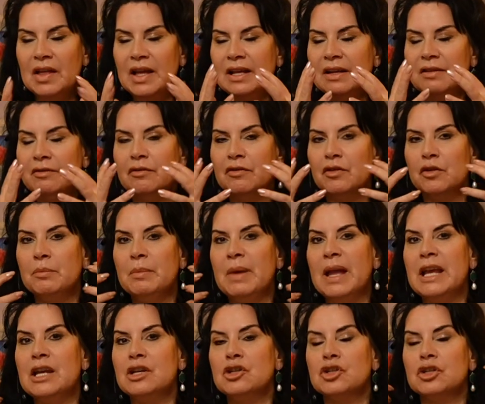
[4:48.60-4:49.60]
that
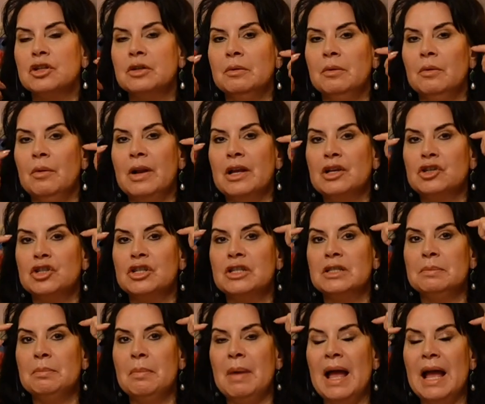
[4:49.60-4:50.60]
information
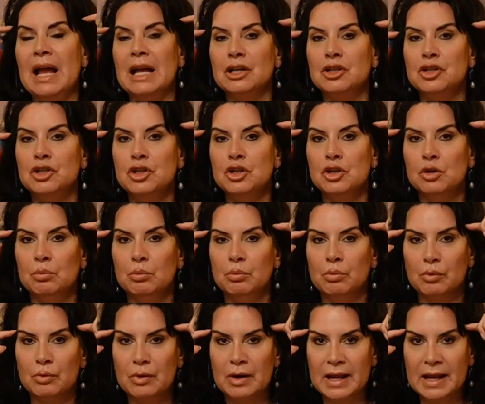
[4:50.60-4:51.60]
rushes back to your
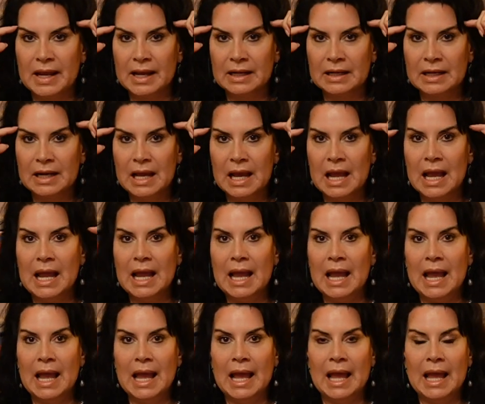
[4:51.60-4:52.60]
brain
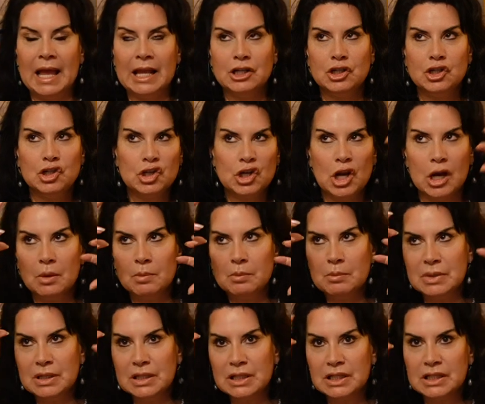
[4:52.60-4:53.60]
and
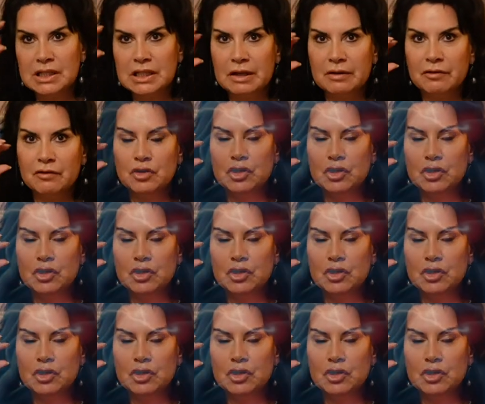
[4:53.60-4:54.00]
jumbles of